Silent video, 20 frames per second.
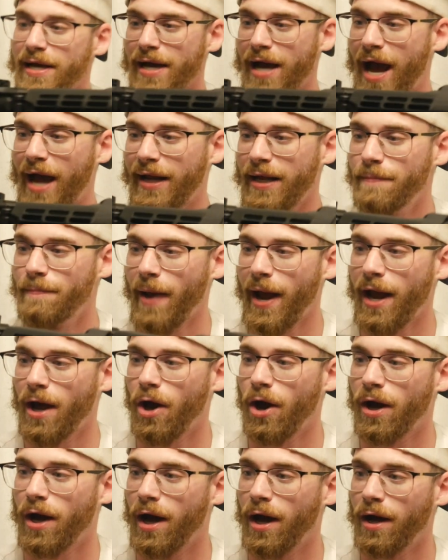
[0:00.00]
I didn't pay
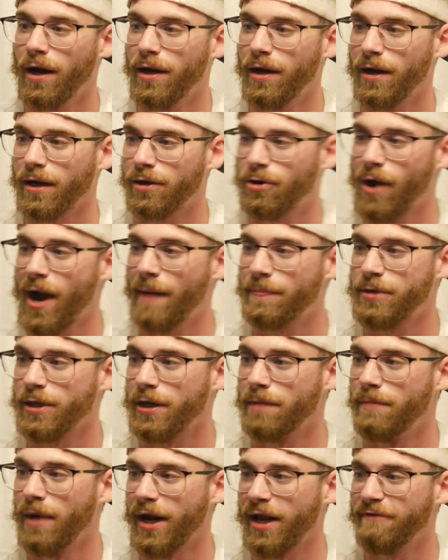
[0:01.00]
a crap ton
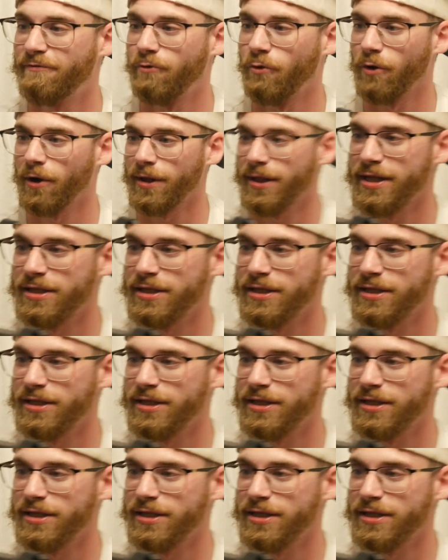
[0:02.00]
of money for it.